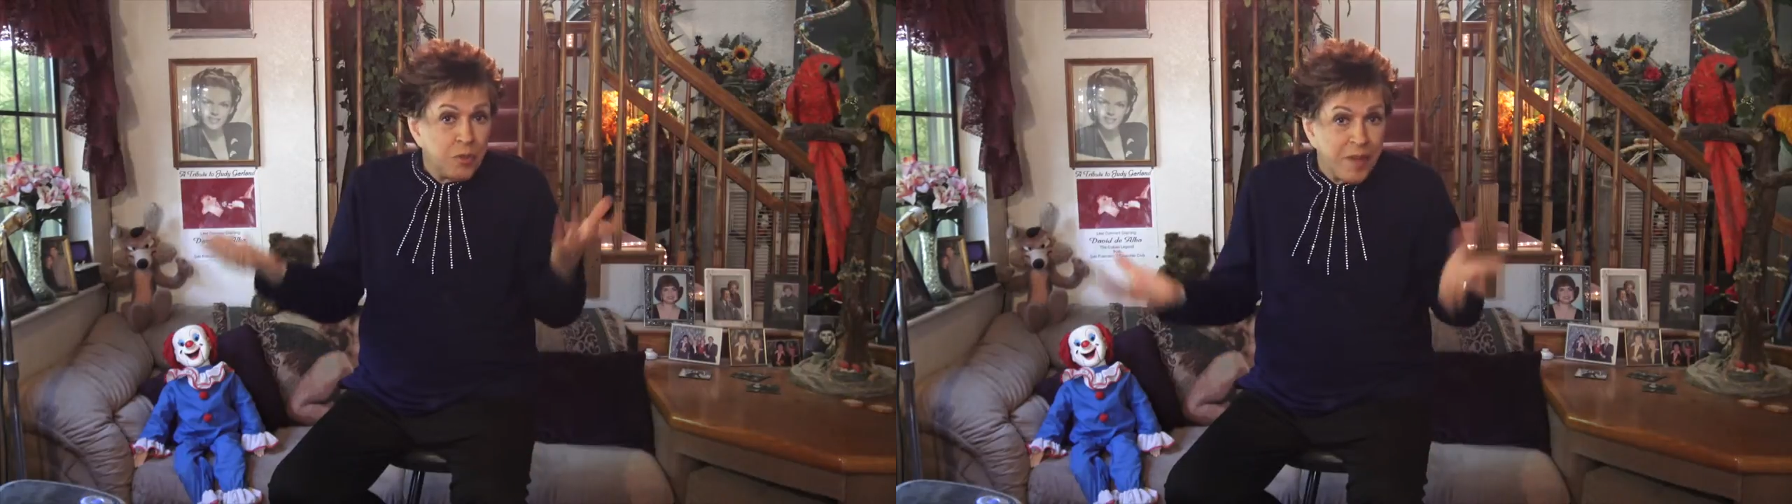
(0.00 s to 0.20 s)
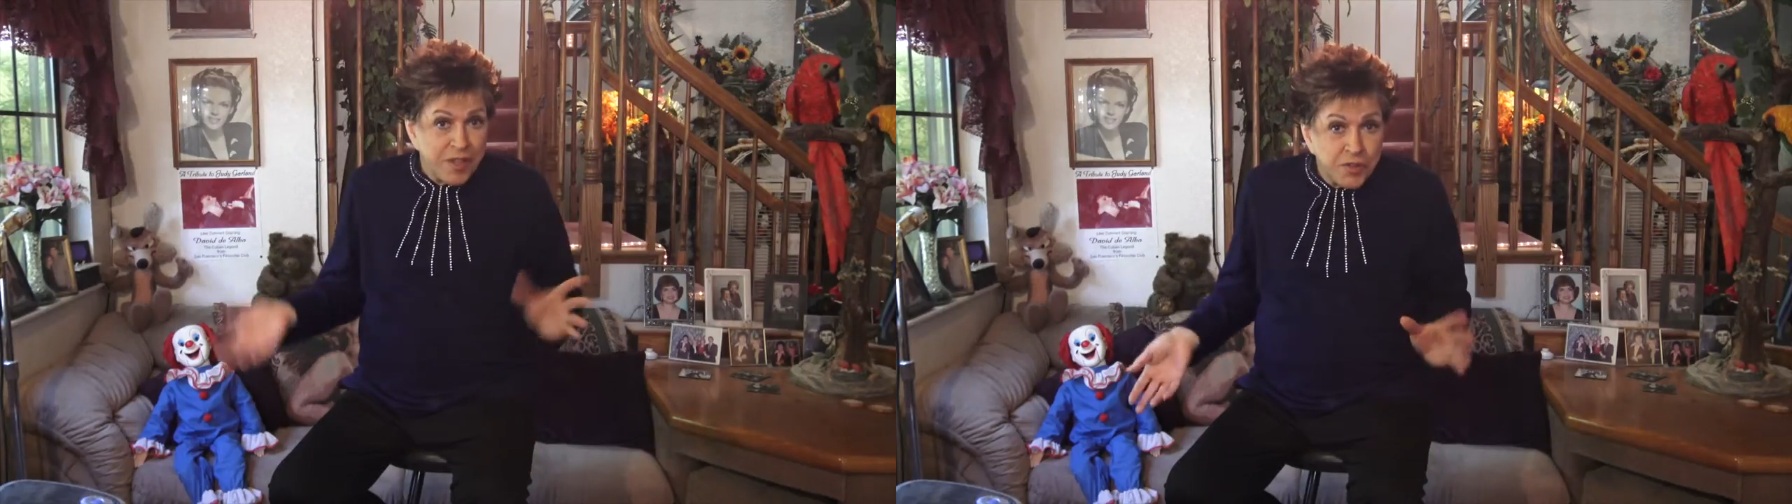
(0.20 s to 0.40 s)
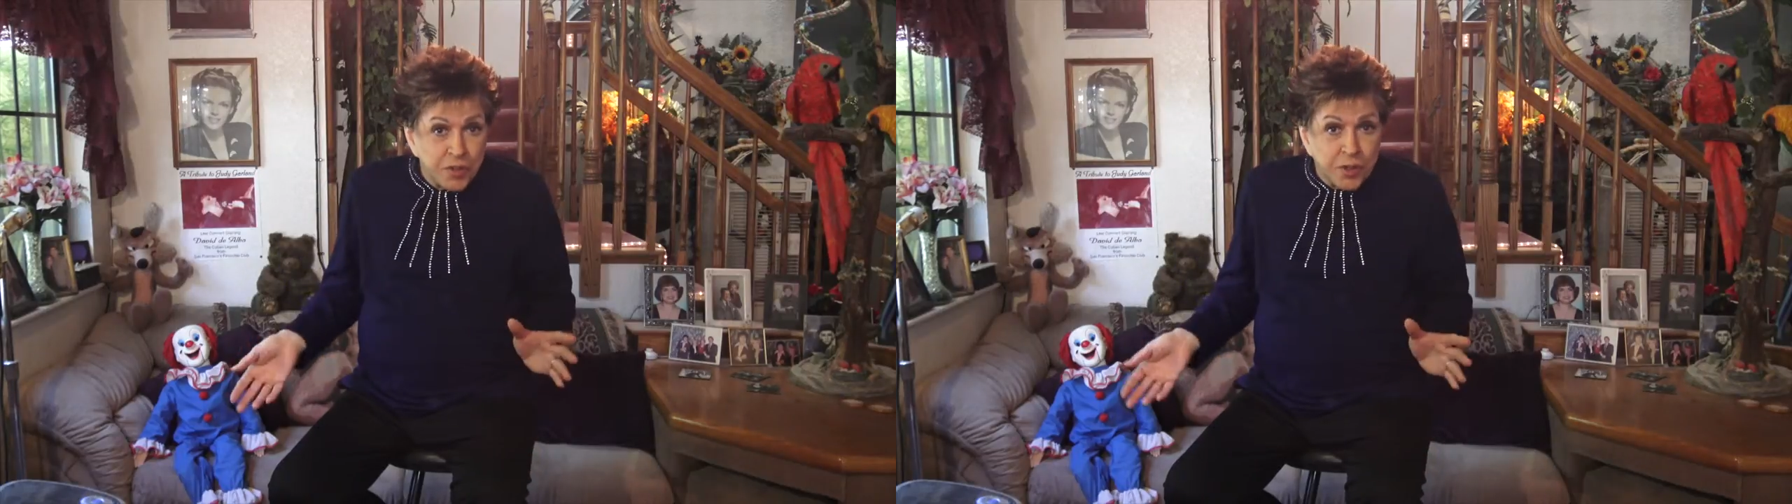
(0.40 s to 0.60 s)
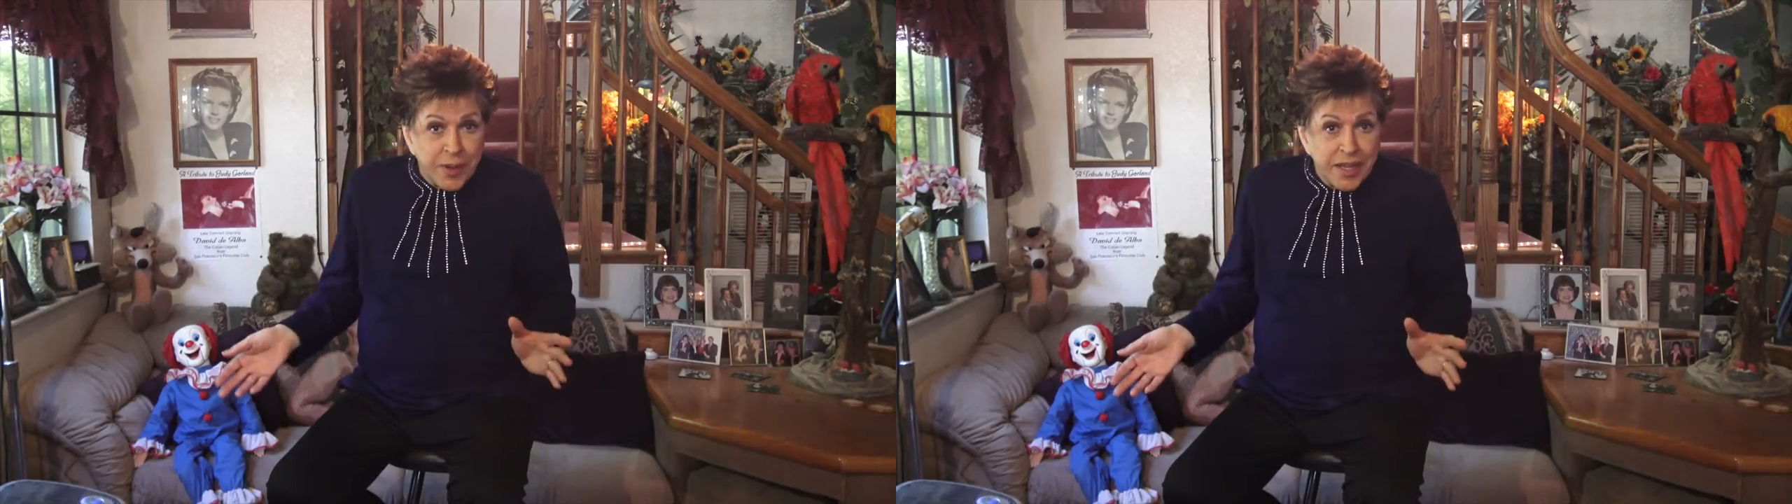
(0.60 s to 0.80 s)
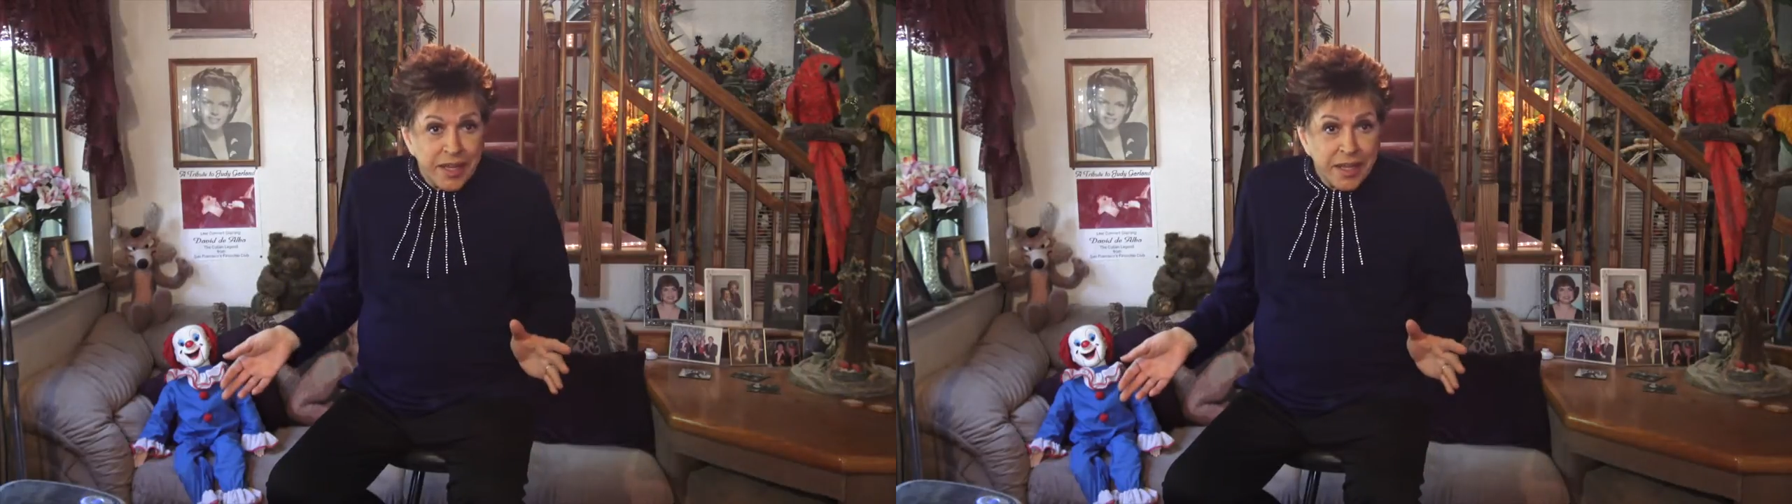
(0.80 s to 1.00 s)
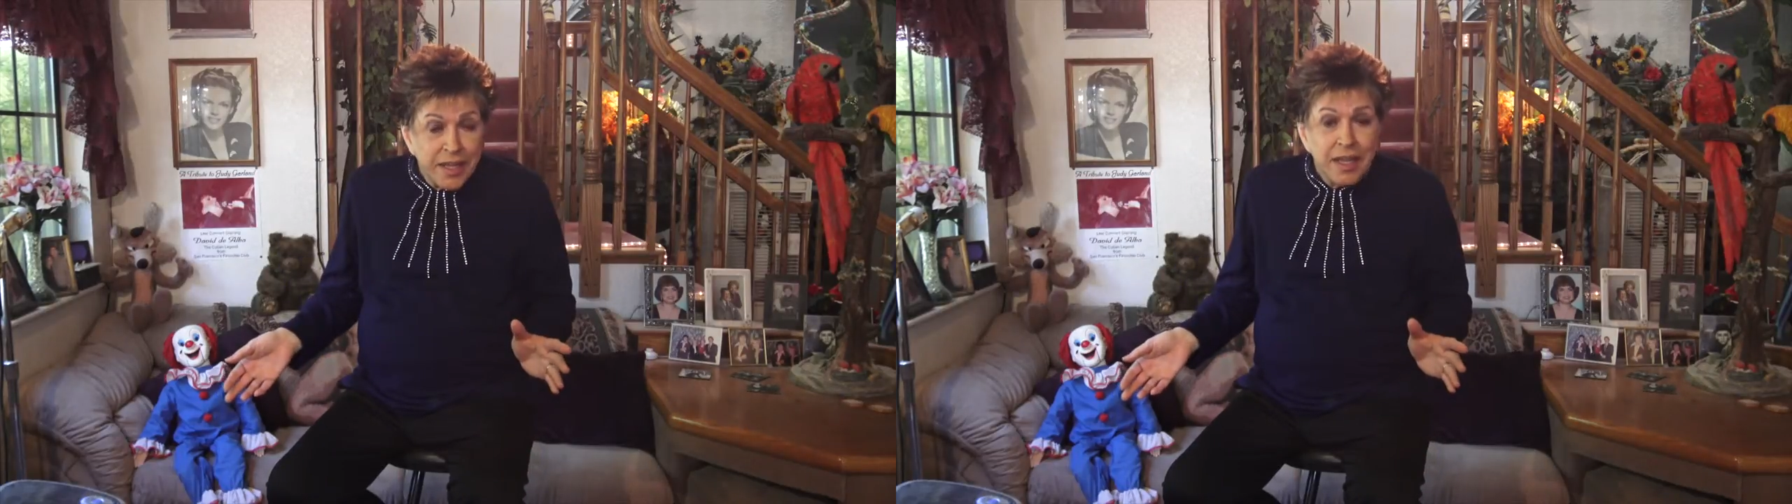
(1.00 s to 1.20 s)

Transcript: to my story.